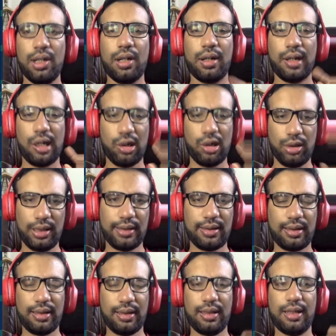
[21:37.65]
Now let's
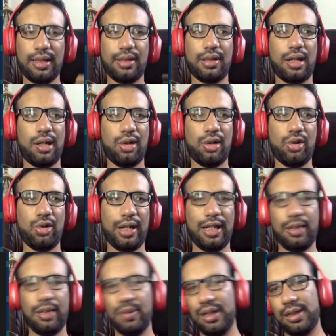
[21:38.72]
see that how
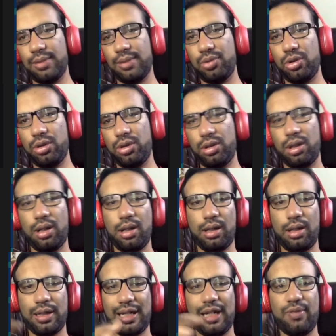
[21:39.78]
animatable
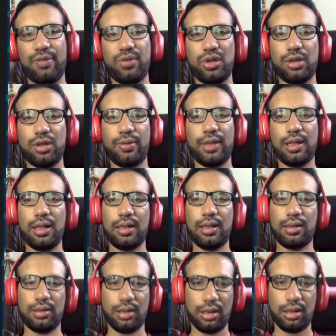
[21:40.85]
can work with
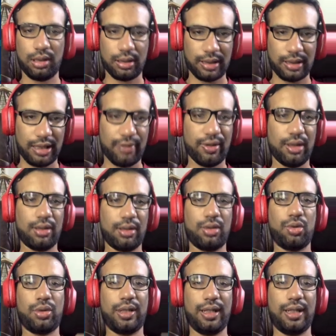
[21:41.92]
our canvas
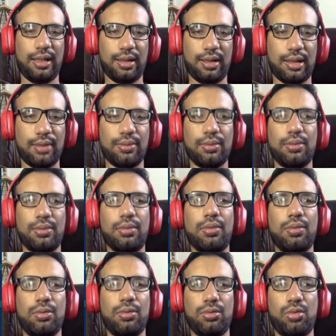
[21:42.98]
to create some
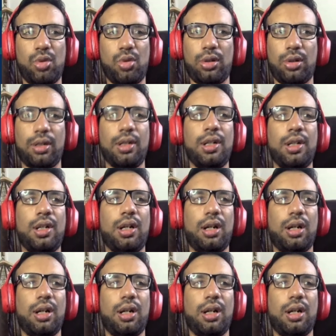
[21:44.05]
more